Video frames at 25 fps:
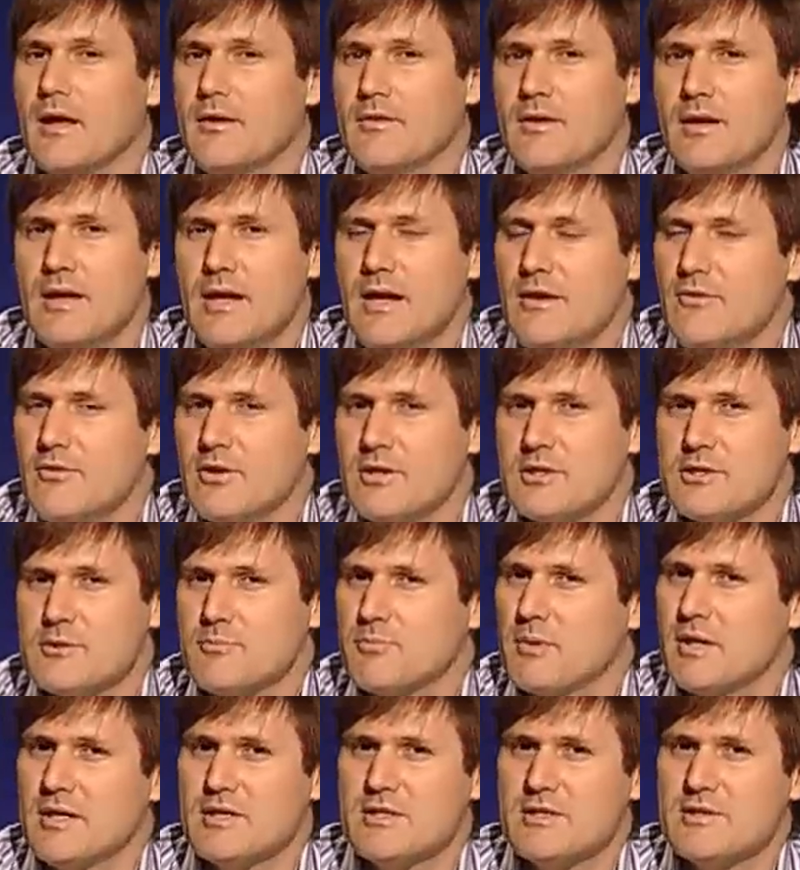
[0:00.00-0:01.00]
In the nethead
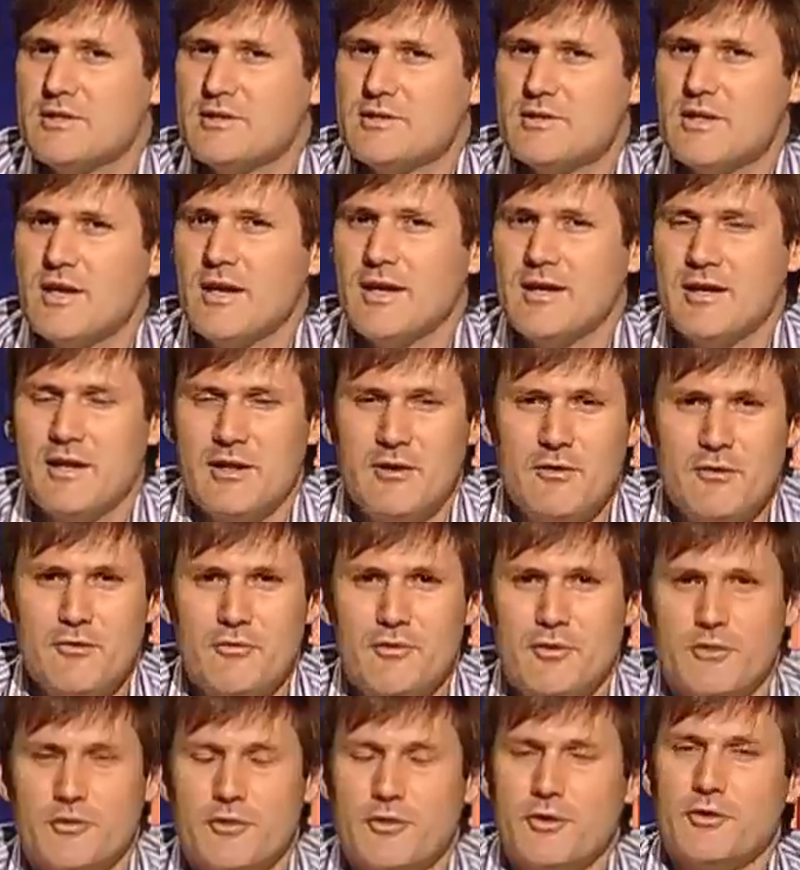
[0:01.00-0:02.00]
space, it's slightly
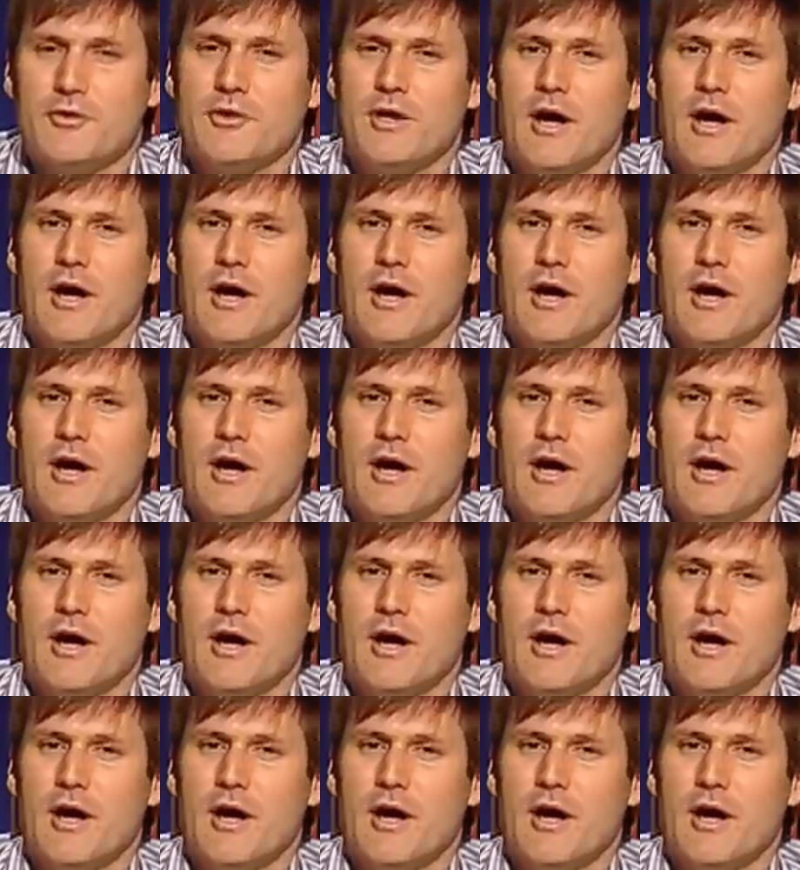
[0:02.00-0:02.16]
different.